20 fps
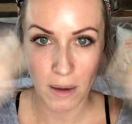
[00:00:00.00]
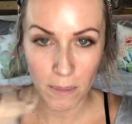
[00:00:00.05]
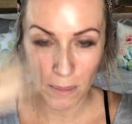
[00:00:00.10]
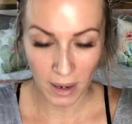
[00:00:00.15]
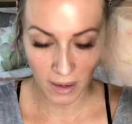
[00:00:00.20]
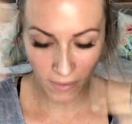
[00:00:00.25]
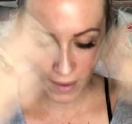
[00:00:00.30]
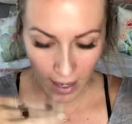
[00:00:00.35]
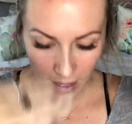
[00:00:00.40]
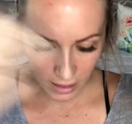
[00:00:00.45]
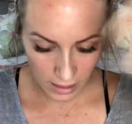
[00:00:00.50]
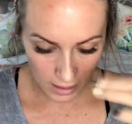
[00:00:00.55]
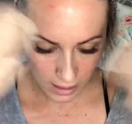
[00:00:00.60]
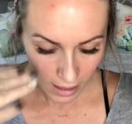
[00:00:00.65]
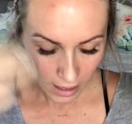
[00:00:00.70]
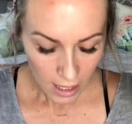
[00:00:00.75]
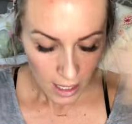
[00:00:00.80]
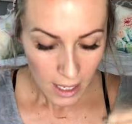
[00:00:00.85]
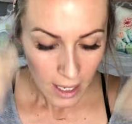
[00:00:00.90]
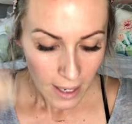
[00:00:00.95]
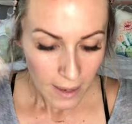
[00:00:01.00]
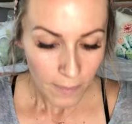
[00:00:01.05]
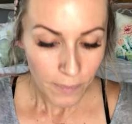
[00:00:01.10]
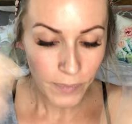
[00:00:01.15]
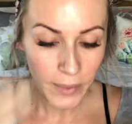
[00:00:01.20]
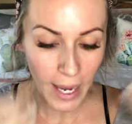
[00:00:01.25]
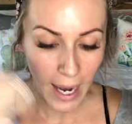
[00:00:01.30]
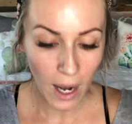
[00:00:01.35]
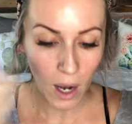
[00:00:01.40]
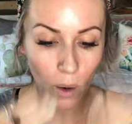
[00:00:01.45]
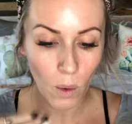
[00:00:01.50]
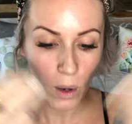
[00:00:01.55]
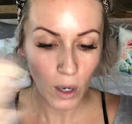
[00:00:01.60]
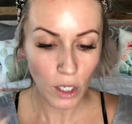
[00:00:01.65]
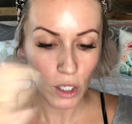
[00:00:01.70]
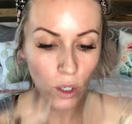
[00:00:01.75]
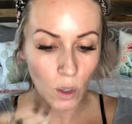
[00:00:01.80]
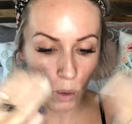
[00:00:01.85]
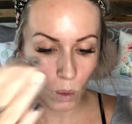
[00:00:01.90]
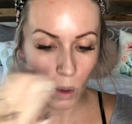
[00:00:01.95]
my face. Now,
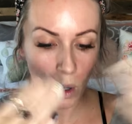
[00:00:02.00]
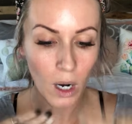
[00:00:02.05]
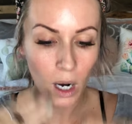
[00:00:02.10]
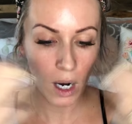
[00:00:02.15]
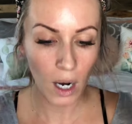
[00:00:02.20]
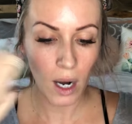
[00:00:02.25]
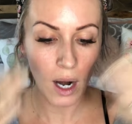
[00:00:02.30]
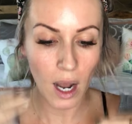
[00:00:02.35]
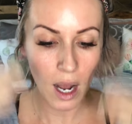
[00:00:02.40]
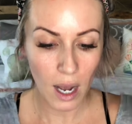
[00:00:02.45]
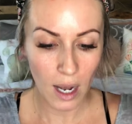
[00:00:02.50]
your